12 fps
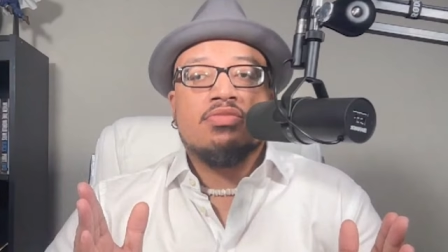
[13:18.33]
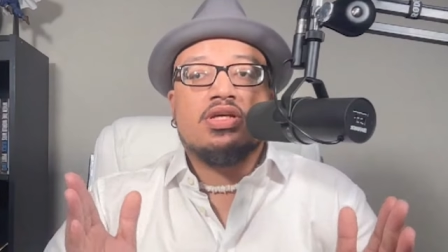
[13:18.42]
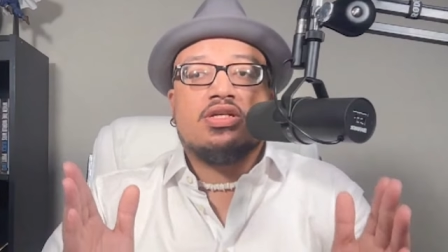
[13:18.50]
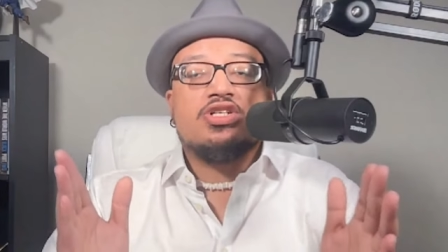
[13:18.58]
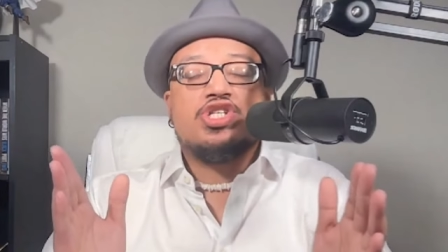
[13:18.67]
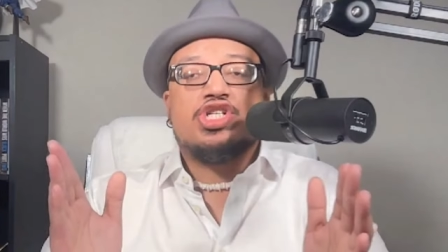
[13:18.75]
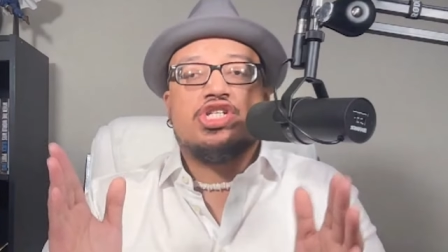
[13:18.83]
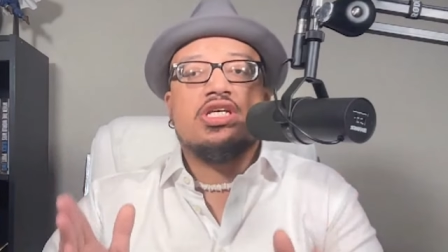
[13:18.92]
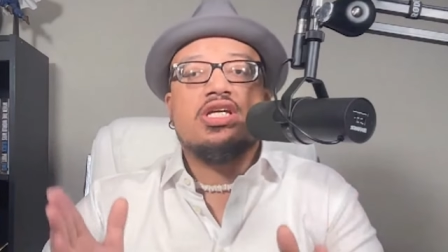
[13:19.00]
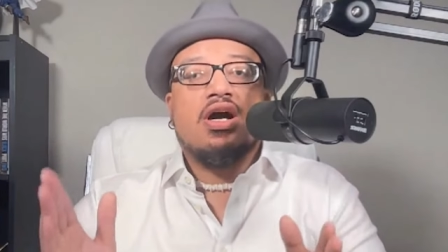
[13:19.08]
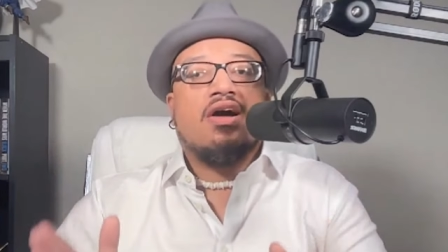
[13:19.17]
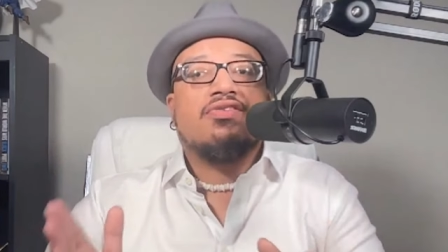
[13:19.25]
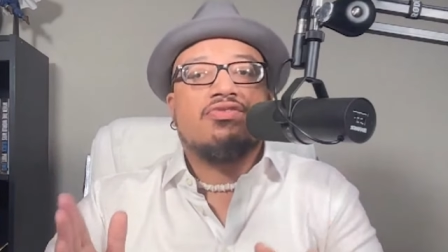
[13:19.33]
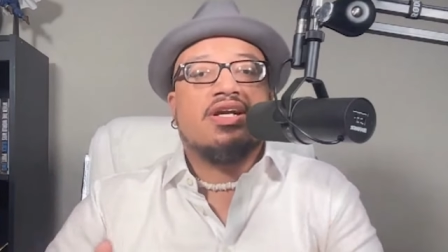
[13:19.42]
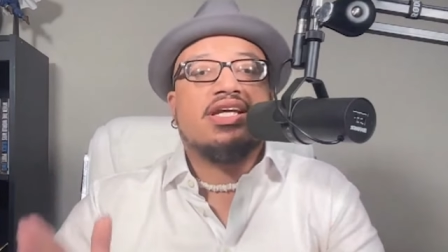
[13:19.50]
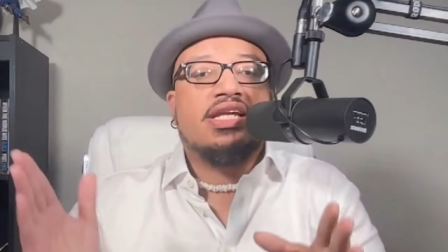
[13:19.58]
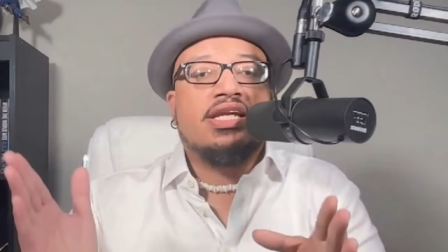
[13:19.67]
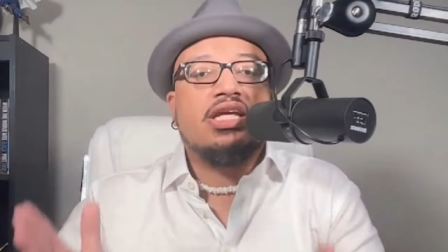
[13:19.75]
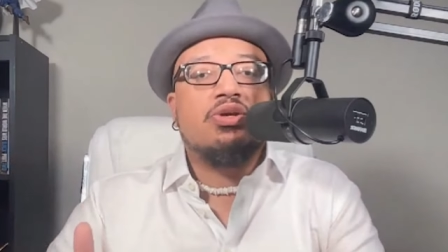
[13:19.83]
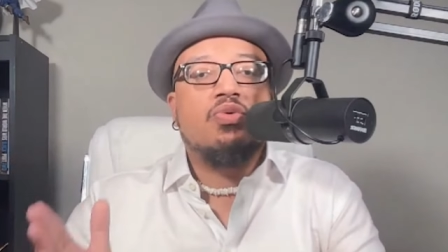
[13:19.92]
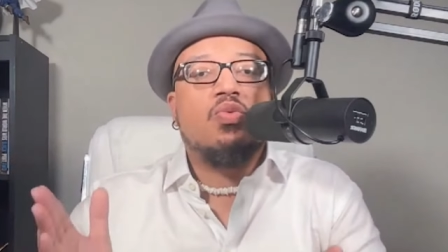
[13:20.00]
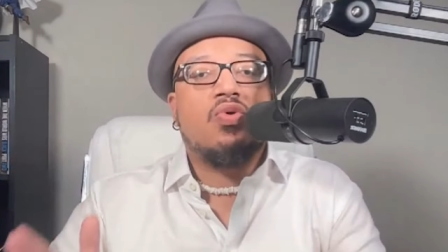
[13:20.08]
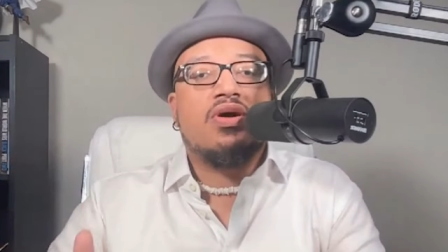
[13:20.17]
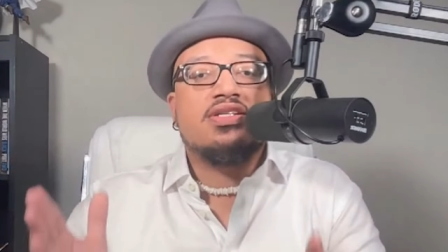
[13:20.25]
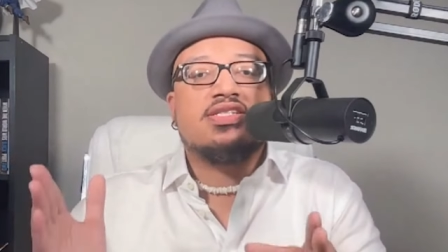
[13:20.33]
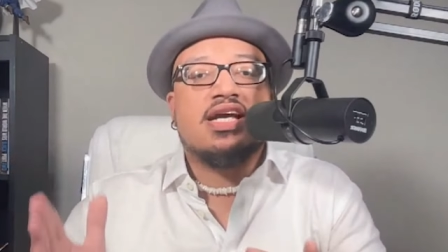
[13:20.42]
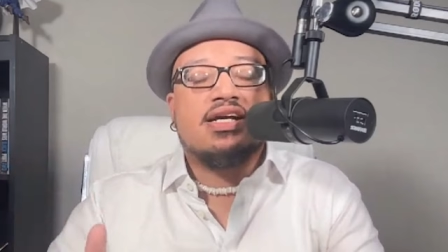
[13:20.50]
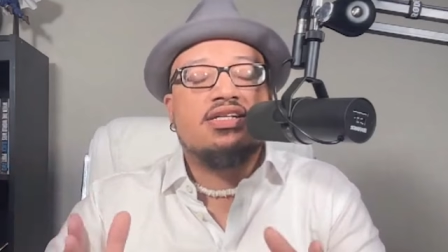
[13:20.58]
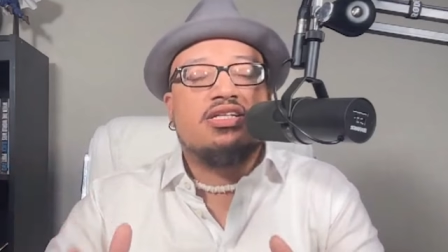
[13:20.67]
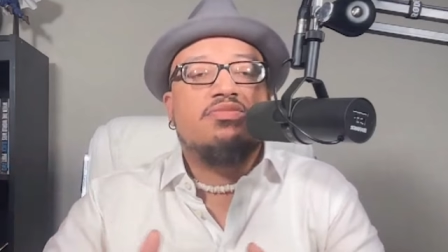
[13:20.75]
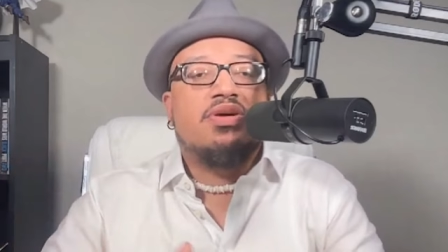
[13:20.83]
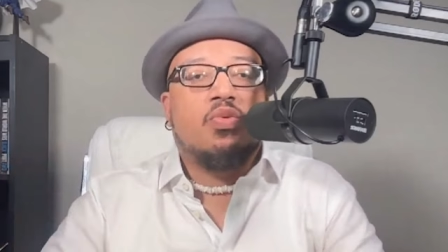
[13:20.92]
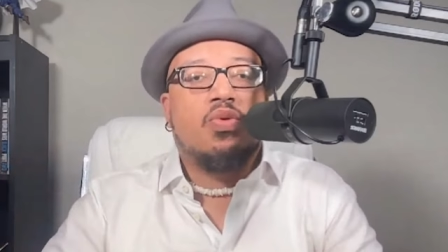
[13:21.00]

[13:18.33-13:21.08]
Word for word: because she already knew what time it